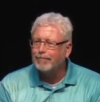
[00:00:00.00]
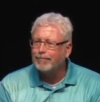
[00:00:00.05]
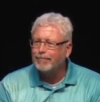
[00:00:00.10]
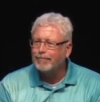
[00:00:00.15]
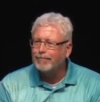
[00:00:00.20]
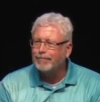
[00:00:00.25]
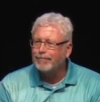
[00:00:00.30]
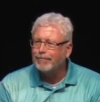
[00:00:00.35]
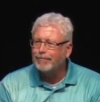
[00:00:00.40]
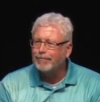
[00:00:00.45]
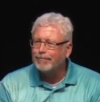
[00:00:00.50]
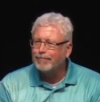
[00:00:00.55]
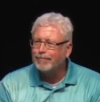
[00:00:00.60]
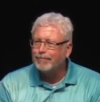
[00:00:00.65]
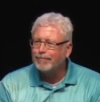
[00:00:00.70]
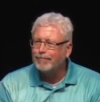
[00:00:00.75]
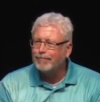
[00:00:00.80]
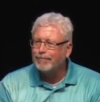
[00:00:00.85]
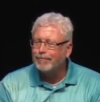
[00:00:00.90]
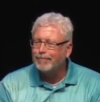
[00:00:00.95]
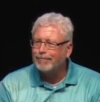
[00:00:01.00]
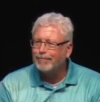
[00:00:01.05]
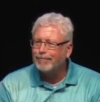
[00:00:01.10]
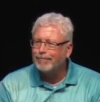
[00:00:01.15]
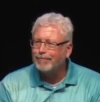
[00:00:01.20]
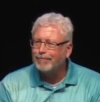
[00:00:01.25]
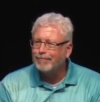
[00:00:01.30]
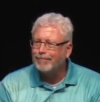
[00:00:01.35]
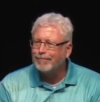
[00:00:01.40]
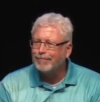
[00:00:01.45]

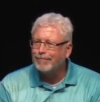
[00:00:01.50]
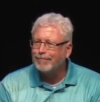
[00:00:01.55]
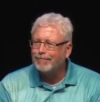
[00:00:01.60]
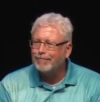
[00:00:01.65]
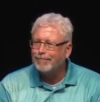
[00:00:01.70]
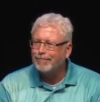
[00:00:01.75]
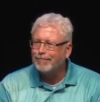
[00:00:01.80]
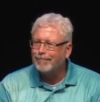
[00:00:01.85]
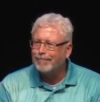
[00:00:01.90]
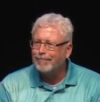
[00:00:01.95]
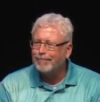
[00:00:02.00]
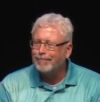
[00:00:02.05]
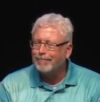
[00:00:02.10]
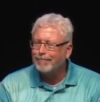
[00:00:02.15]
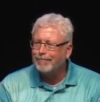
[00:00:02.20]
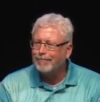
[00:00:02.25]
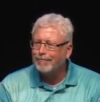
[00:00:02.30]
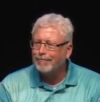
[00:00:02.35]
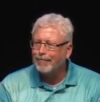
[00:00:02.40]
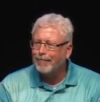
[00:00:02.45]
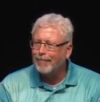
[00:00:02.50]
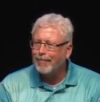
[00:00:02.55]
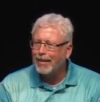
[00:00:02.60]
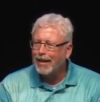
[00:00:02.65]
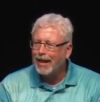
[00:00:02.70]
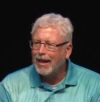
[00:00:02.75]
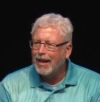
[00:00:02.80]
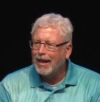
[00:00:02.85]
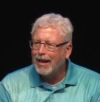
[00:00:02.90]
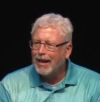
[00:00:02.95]

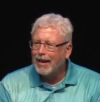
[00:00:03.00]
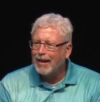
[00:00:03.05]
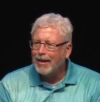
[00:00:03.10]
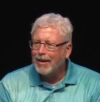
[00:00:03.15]
[no speech]